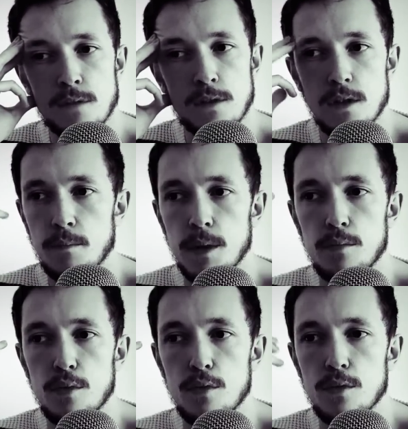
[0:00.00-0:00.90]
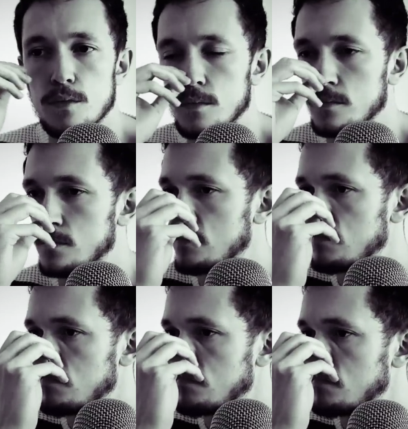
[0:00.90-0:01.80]
Some people
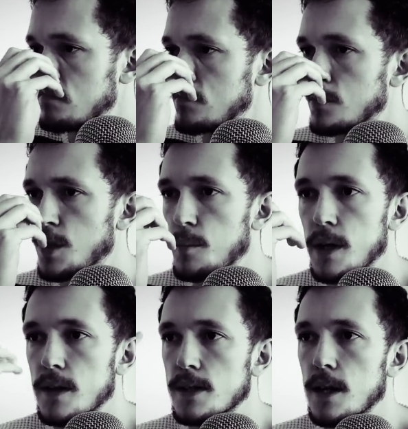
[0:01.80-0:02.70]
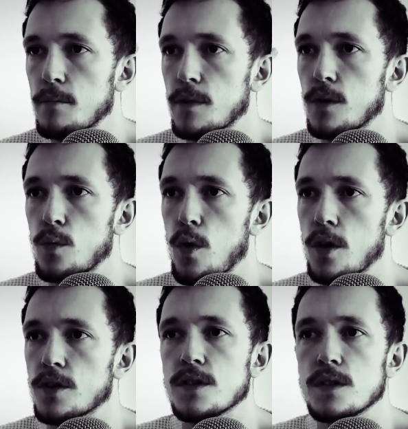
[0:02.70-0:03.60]
can be in the same field,
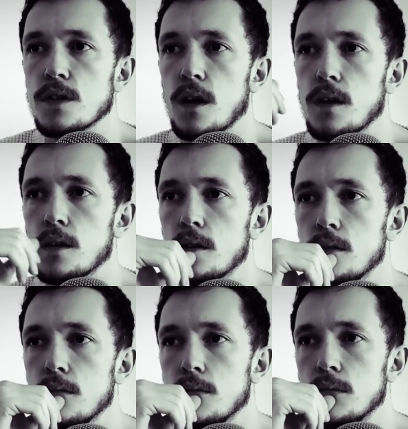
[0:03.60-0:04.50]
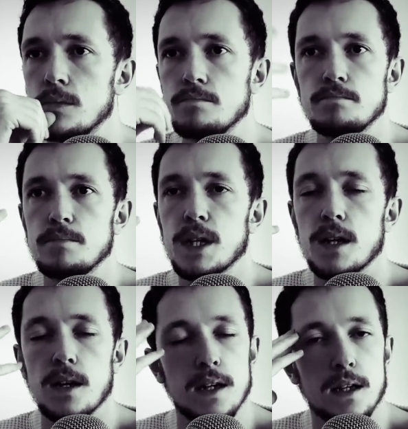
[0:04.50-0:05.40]
work just as hard, be
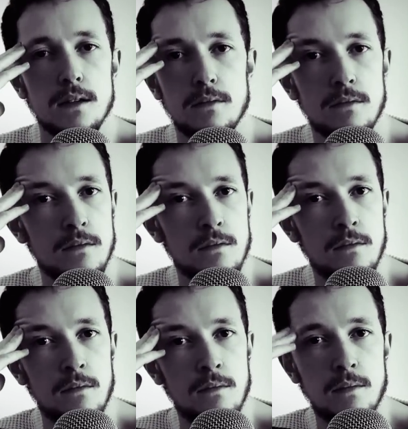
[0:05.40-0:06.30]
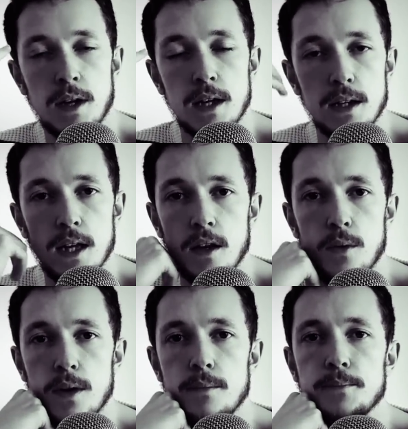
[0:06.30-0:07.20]
unlucky, and get
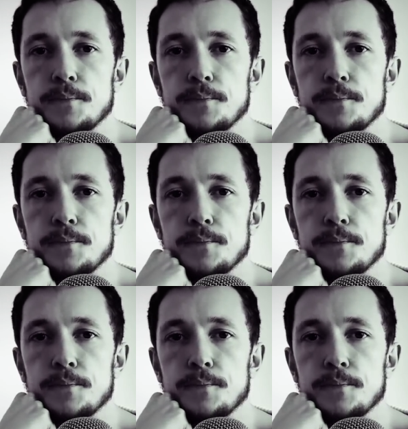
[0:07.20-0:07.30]
nowhere.